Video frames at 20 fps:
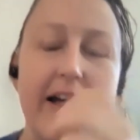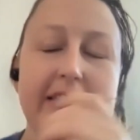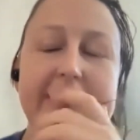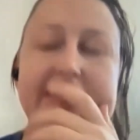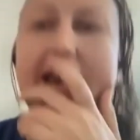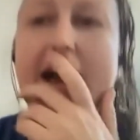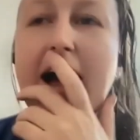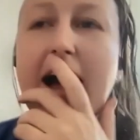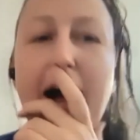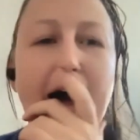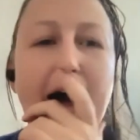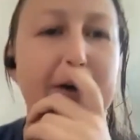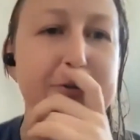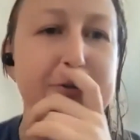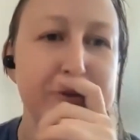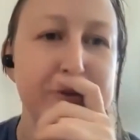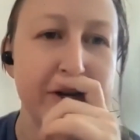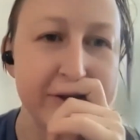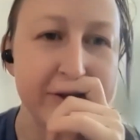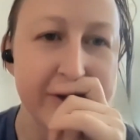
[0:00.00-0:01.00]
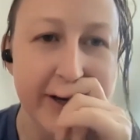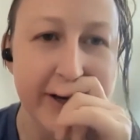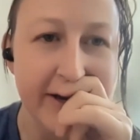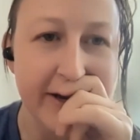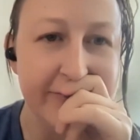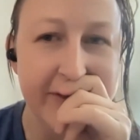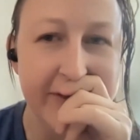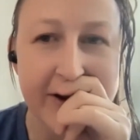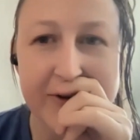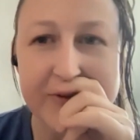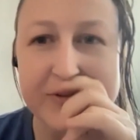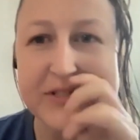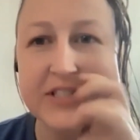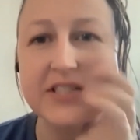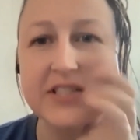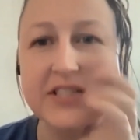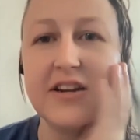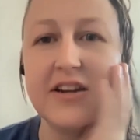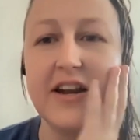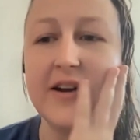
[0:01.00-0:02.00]
yeah, I was wondering if there
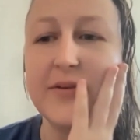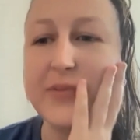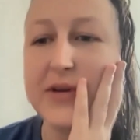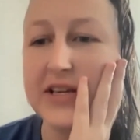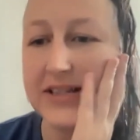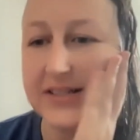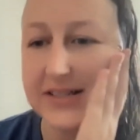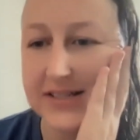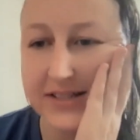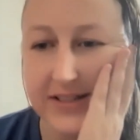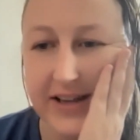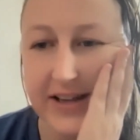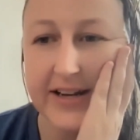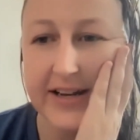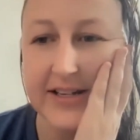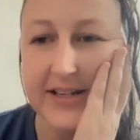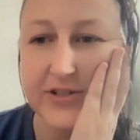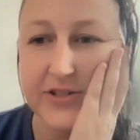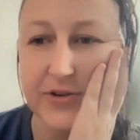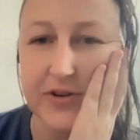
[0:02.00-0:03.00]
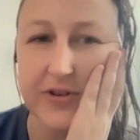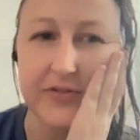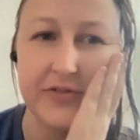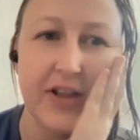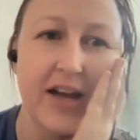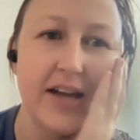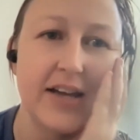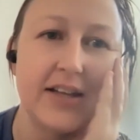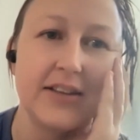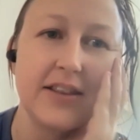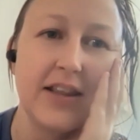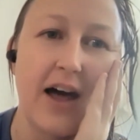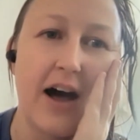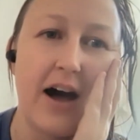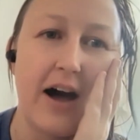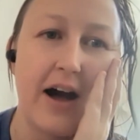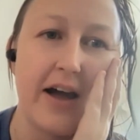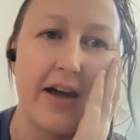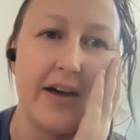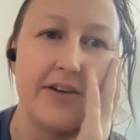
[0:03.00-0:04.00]
was going to be any sort of like
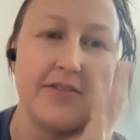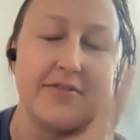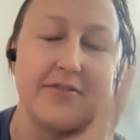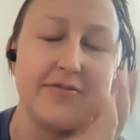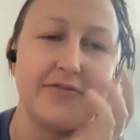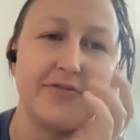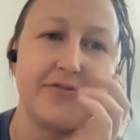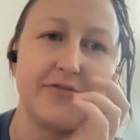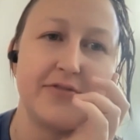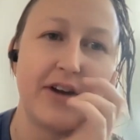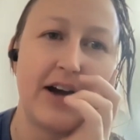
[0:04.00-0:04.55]
live,